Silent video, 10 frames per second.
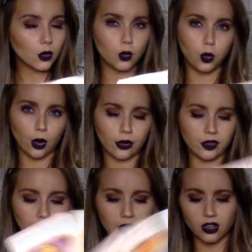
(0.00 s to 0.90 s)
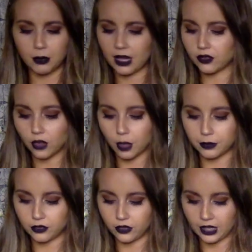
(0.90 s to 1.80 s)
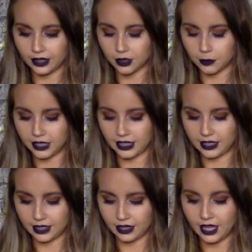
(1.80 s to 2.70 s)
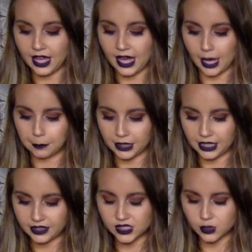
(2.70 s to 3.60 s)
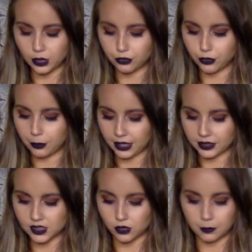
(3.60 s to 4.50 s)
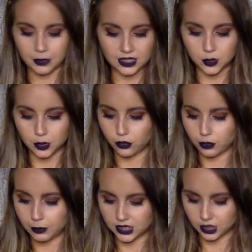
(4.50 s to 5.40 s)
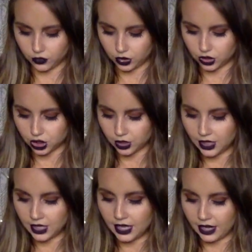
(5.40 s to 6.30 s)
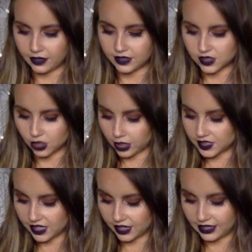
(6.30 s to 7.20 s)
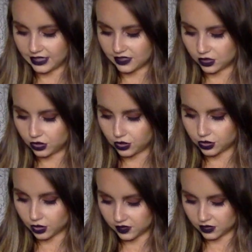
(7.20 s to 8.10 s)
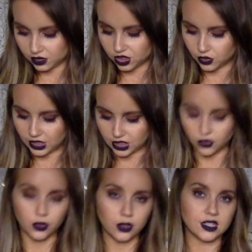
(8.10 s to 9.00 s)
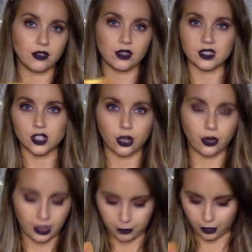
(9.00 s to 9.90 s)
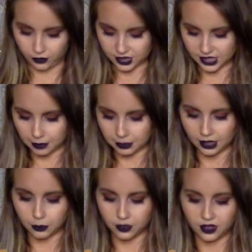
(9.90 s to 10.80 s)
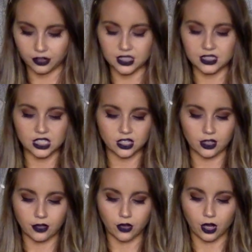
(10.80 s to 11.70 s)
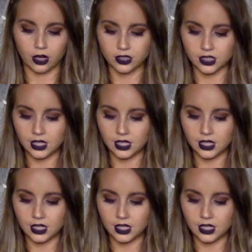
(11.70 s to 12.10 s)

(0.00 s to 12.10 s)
worthy, or you may have not been feeling completely at peace with romance or at peace with your romantic future. And this card is saying easy does it, there's no need to force, everything's occurring in perfect timing. And with the unconditional love card